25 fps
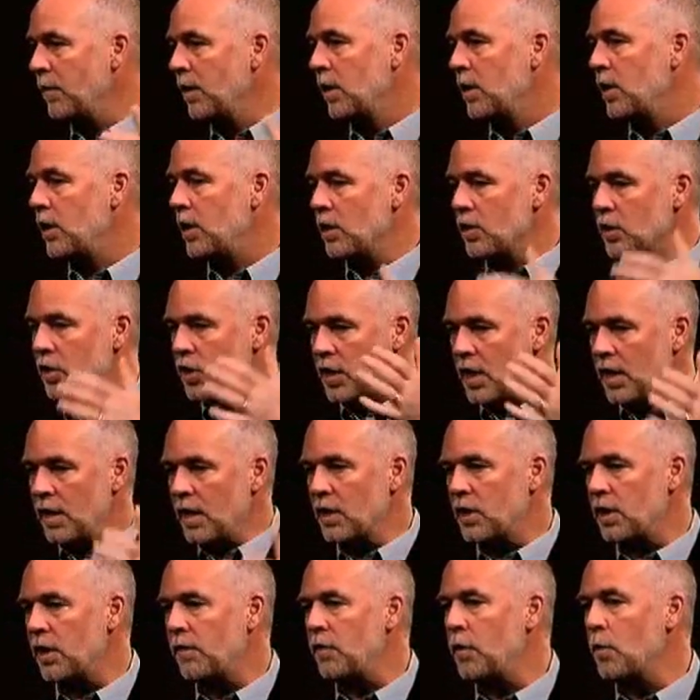You can see
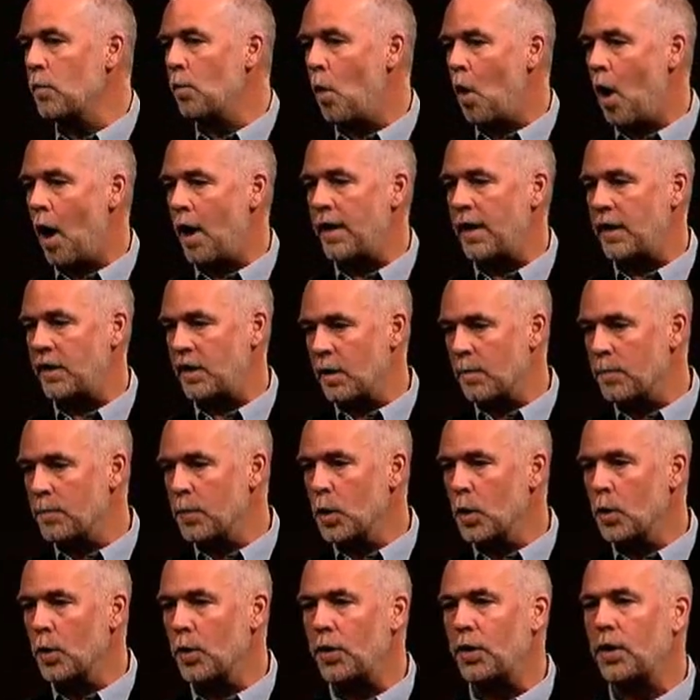this if you want at their
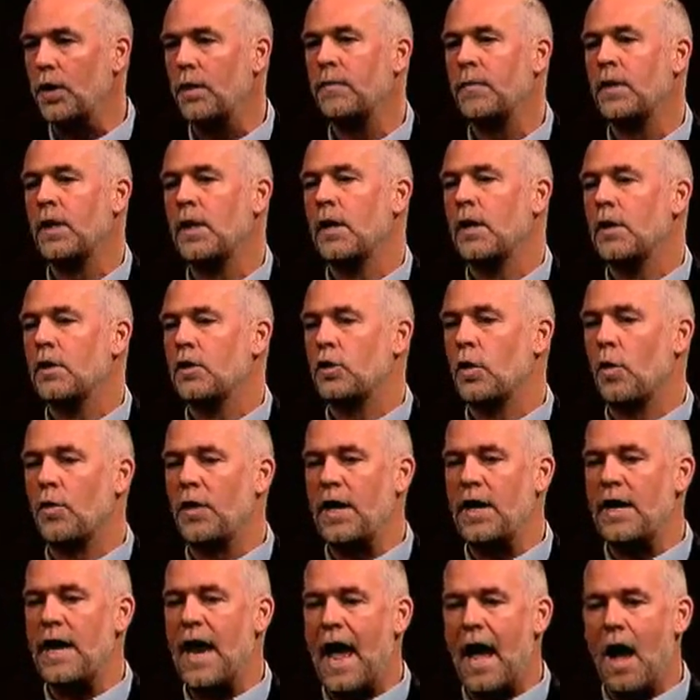booth, so
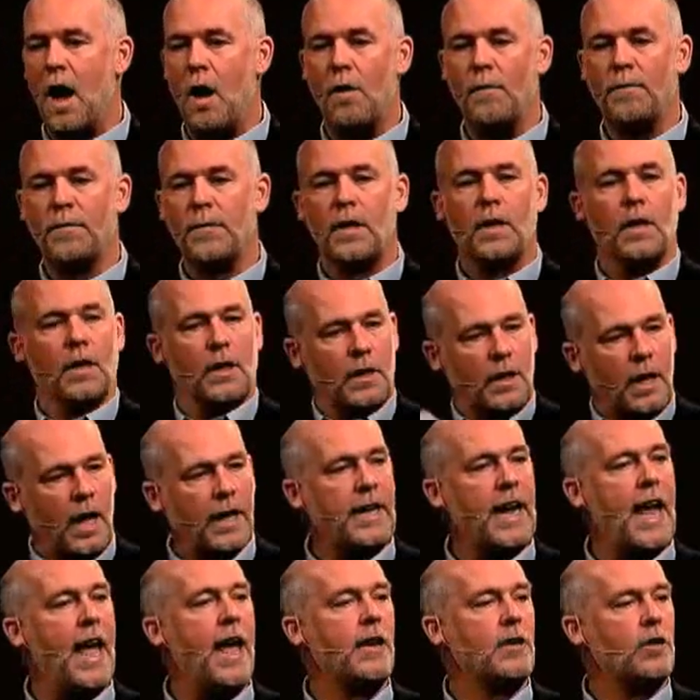that now,
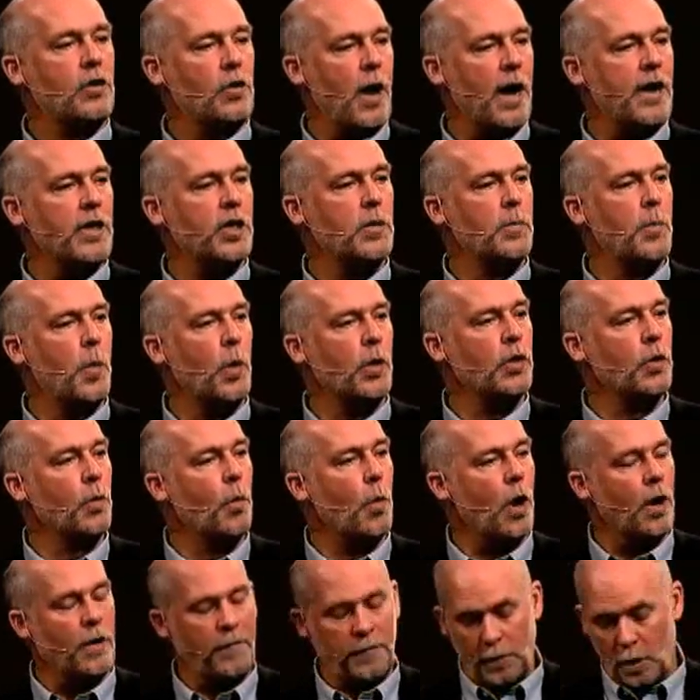again, trying to support the
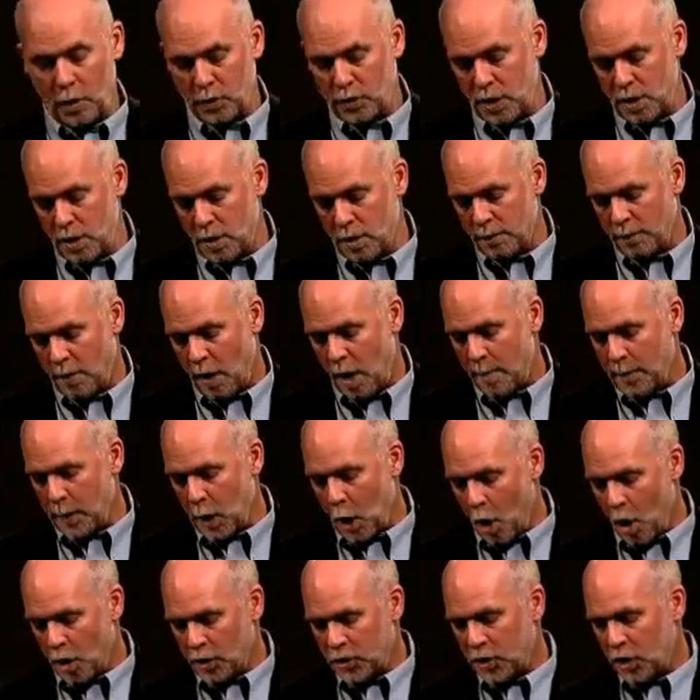workflows in your environment.
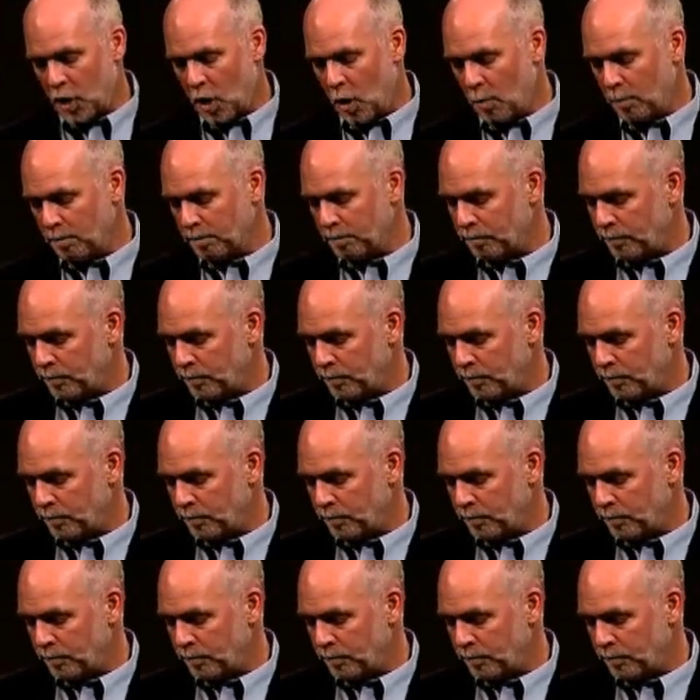Also,